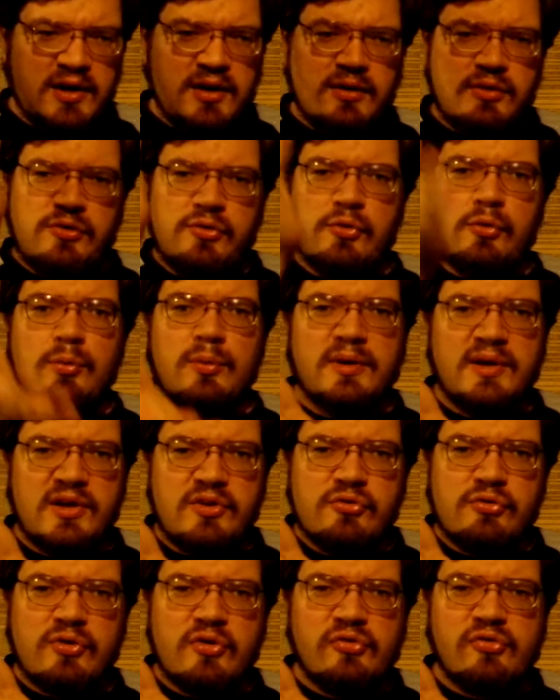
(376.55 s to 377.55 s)
You were
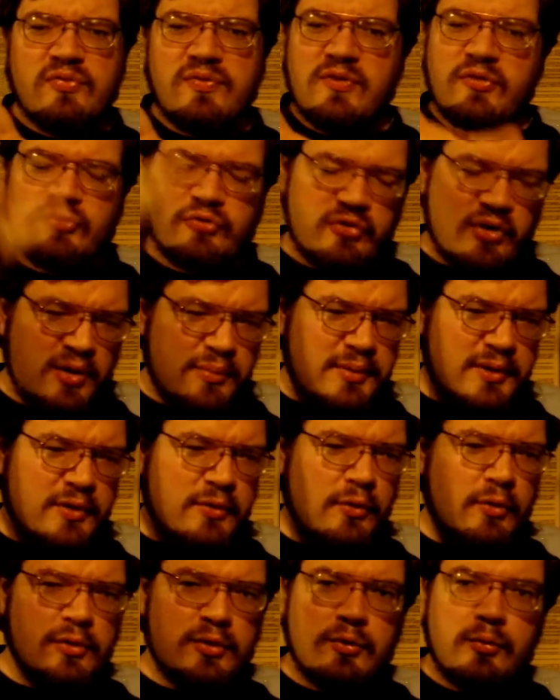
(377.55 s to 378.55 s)
interested in this topic, or
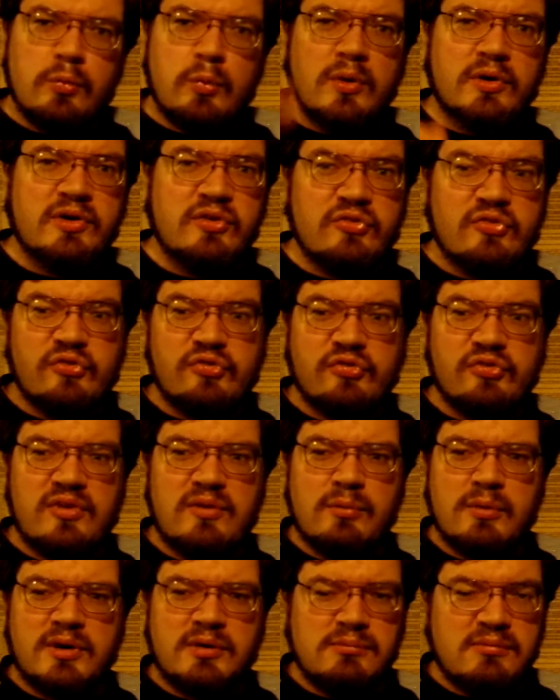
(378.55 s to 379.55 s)
you wanted to see one
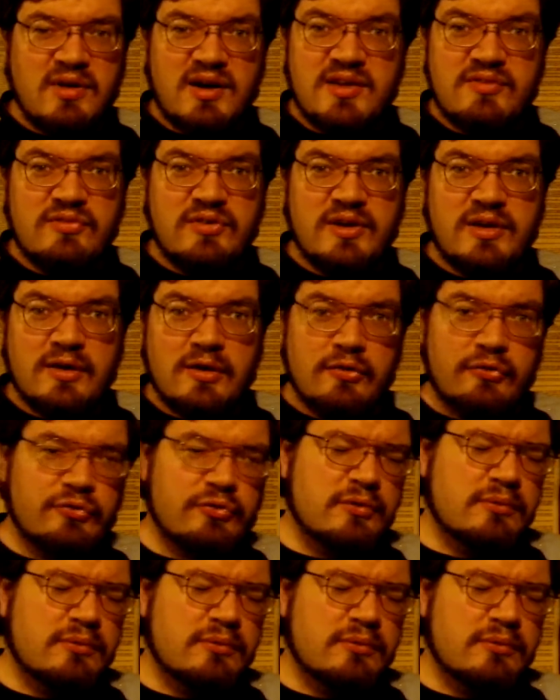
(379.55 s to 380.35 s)
of my videos.